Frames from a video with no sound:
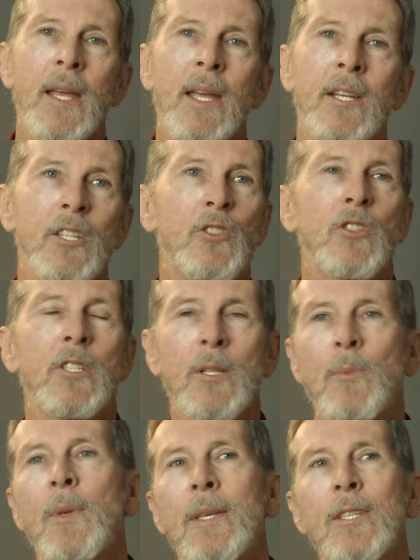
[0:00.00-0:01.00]
It
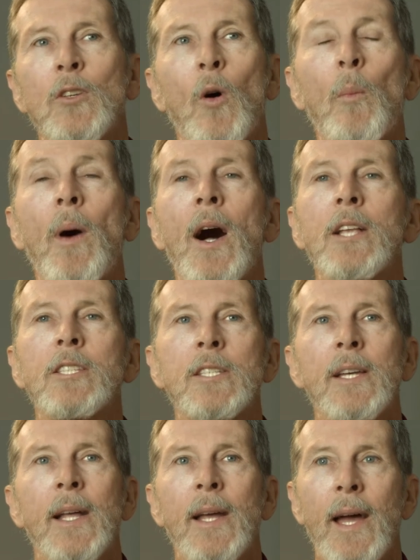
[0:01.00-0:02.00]
interested me so much
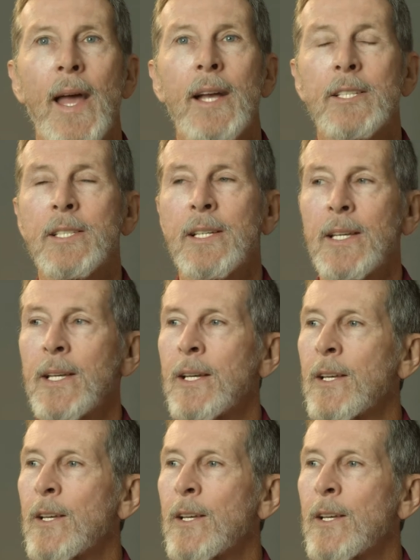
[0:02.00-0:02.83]
that I actually